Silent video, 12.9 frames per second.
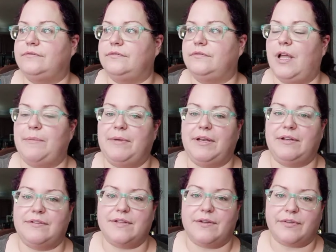I mean,
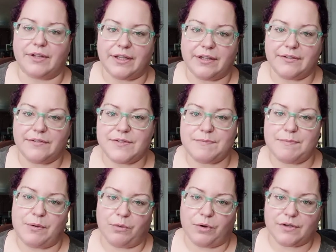definitely it's
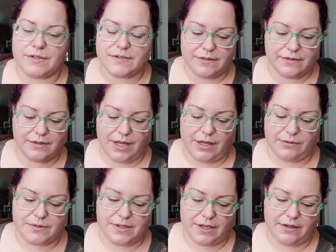been worse
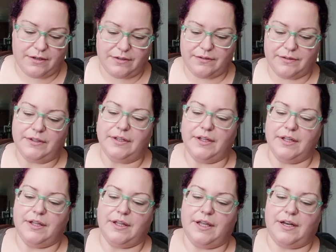outside
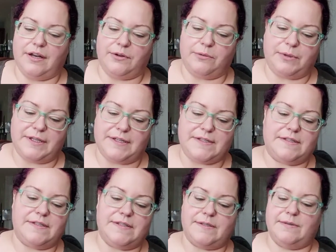in other
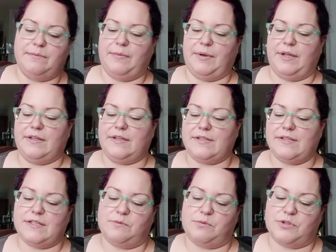places, but this is
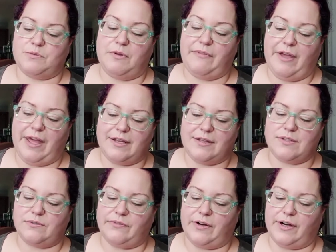the worst we've had it so
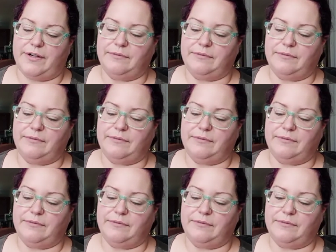far.